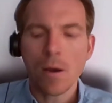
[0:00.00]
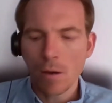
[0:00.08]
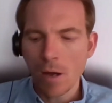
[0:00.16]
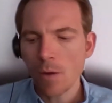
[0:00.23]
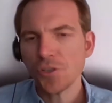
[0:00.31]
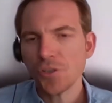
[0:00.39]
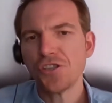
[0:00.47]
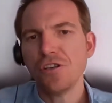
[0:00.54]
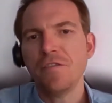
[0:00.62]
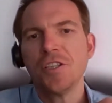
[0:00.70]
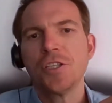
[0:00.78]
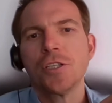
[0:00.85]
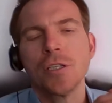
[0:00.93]
Our
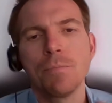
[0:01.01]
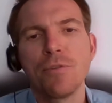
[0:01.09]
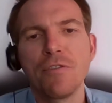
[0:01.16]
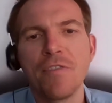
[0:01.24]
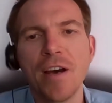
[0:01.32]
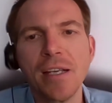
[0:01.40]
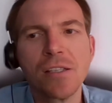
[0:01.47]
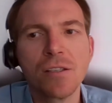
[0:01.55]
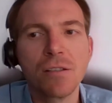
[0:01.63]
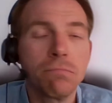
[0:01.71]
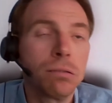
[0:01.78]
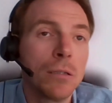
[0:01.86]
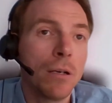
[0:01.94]
service provides
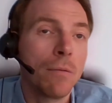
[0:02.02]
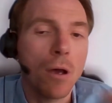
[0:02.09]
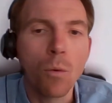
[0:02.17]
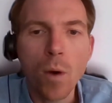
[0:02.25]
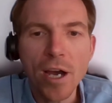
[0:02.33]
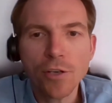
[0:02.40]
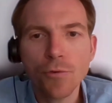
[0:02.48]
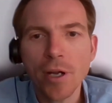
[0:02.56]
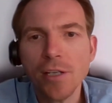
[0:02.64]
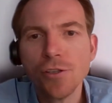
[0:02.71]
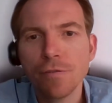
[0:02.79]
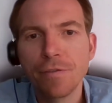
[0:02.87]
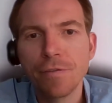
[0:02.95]
a wide
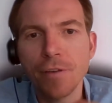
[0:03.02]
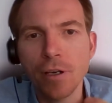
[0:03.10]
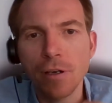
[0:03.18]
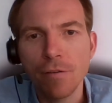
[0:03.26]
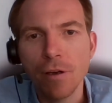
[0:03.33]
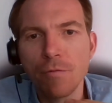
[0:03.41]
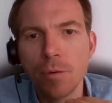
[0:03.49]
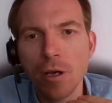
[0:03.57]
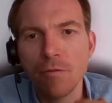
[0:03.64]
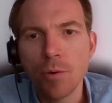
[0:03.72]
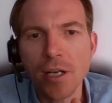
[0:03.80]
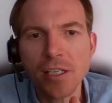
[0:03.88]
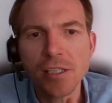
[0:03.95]
range of
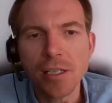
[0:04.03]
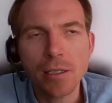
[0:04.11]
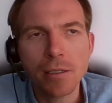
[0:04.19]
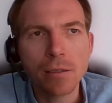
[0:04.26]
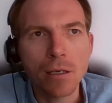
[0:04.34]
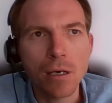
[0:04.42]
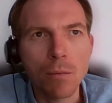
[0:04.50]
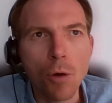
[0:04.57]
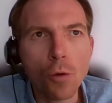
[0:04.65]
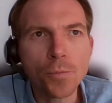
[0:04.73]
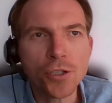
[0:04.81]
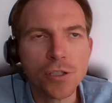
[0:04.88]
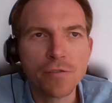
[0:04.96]
pricing
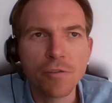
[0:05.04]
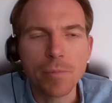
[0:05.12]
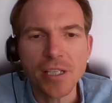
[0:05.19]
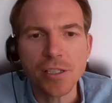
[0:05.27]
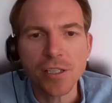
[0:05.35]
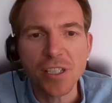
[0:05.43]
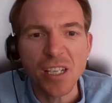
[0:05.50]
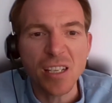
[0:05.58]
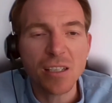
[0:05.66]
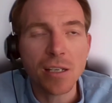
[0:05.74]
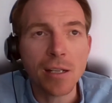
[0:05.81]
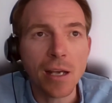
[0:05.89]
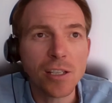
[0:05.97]
options for
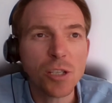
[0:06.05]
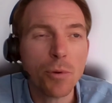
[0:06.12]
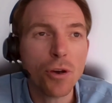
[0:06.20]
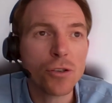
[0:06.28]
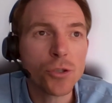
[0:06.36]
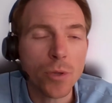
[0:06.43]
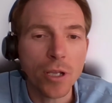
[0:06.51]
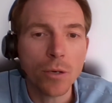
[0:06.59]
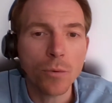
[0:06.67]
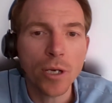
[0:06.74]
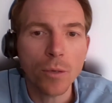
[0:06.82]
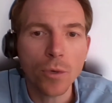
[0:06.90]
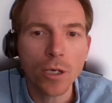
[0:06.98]
businesses, and to be honest with you,
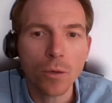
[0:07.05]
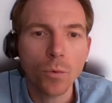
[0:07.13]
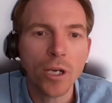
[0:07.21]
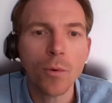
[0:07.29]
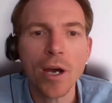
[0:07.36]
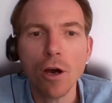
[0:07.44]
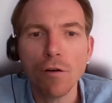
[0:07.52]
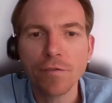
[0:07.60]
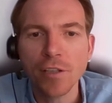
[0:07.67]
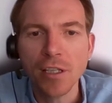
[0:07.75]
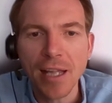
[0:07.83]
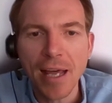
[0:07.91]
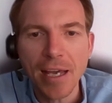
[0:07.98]
we're quite
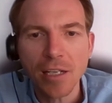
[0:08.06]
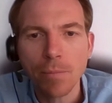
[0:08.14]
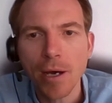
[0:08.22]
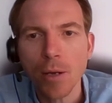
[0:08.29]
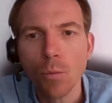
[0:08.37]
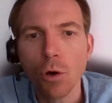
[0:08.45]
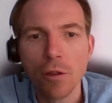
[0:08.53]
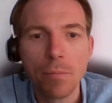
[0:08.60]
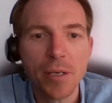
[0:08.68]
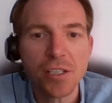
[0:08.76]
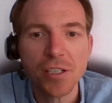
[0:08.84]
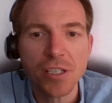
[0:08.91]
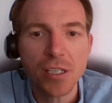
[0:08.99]
often led by what the
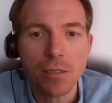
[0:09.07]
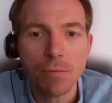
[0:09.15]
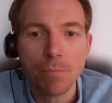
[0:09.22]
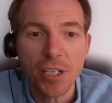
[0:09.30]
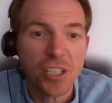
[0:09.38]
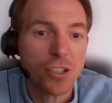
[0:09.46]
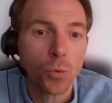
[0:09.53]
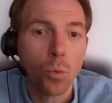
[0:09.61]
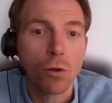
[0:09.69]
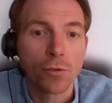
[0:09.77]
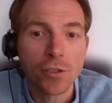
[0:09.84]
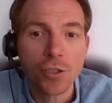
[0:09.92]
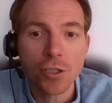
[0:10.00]
business
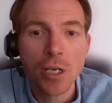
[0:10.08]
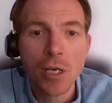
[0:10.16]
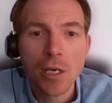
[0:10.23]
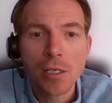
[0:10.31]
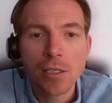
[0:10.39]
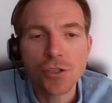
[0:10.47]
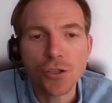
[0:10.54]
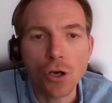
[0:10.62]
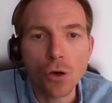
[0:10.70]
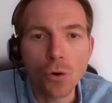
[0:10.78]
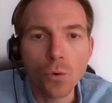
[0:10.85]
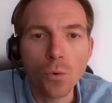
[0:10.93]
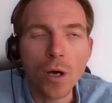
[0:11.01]
wants.
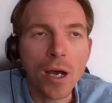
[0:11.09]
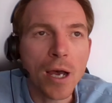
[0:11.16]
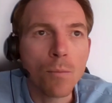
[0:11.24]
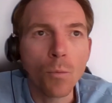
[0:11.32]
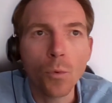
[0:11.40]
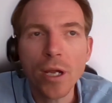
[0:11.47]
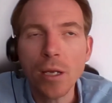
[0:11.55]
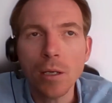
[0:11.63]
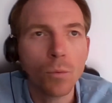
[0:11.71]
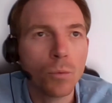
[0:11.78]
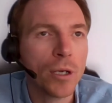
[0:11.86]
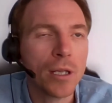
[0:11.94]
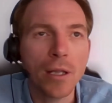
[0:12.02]
So we
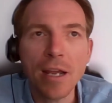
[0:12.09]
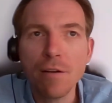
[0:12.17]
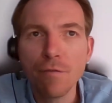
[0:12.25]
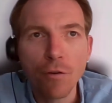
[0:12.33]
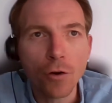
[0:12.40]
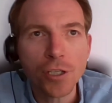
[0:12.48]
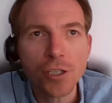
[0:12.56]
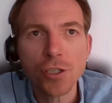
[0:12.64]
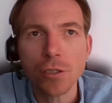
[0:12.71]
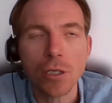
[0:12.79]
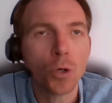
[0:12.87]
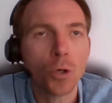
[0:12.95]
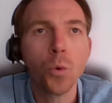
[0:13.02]
will
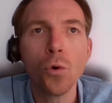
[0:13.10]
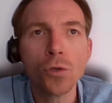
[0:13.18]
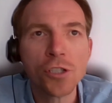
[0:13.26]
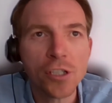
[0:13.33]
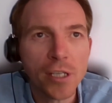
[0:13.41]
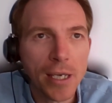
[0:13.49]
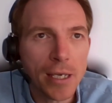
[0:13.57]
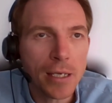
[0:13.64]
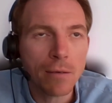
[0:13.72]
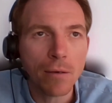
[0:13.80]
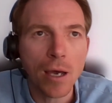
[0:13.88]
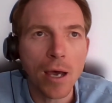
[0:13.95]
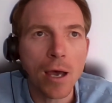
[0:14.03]
invoice
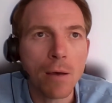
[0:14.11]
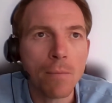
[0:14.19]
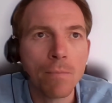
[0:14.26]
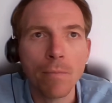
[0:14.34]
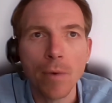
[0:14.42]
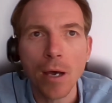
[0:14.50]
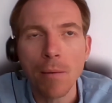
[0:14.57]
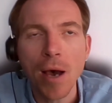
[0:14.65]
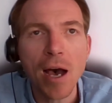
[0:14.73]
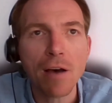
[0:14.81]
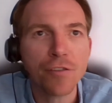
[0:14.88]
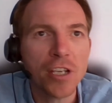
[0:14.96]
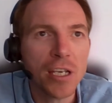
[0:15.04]
quarterly,
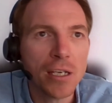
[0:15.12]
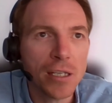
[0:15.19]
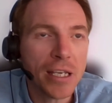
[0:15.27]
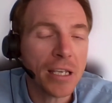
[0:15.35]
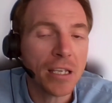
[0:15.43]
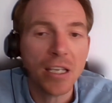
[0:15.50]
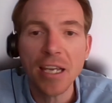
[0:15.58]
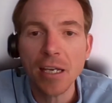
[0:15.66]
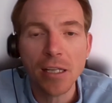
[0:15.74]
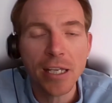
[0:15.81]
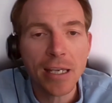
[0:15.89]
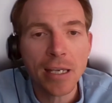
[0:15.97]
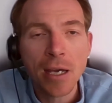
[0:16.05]
half yearly,
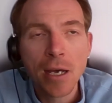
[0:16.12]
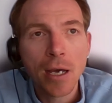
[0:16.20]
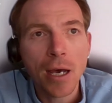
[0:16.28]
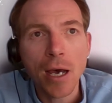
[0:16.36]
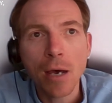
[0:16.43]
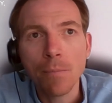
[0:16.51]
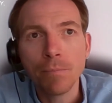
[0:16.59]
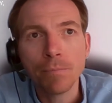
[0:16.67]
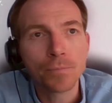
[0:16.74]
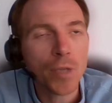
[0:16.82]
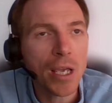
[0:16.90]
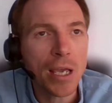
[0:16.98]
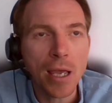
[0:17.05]
yearly,
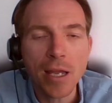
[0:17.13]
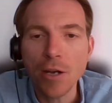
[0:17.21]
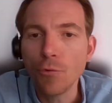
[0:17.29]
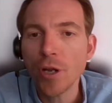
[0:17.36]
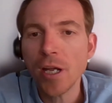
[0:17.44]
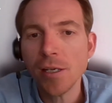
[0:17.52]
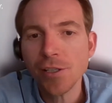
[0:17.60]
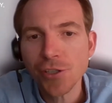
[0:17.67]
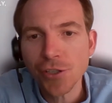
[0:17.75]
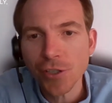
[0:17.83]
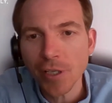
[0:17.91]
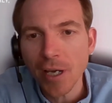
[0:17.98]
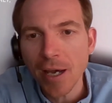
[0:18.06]
in
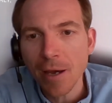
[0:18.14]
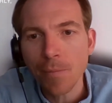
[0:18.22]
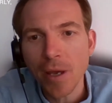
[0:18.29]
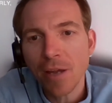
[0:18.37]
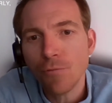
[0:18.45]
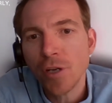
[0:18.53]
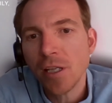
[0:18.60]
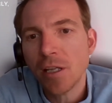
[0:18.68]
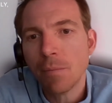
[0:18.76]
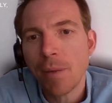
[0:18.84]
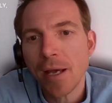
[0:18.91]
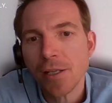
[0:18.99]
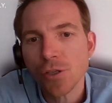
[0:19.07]
arrears. It really
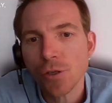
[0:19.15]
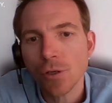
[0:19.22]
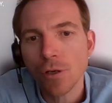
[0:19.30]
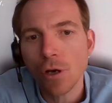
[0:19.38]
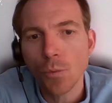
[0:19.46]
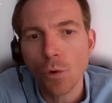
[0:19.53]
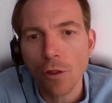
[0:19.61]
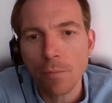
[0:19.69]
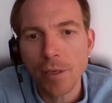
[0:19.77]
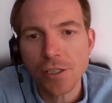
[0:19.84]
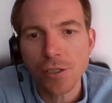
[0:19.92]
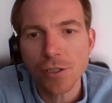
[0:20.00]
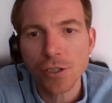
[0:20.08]
depends on what the
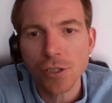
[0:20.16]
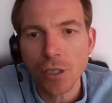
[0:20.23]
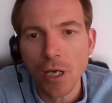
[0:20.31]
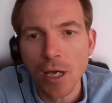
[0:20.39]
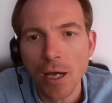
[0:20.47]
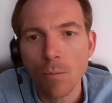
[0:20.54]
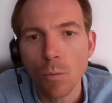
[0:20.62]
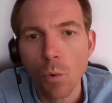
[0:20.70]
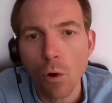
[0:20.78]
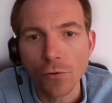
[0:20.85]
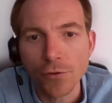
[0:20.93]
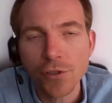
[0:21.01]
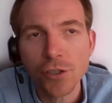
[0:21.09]
business
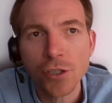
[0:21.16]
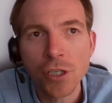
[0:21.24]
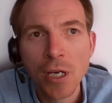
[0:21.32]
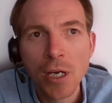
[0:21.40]
wants.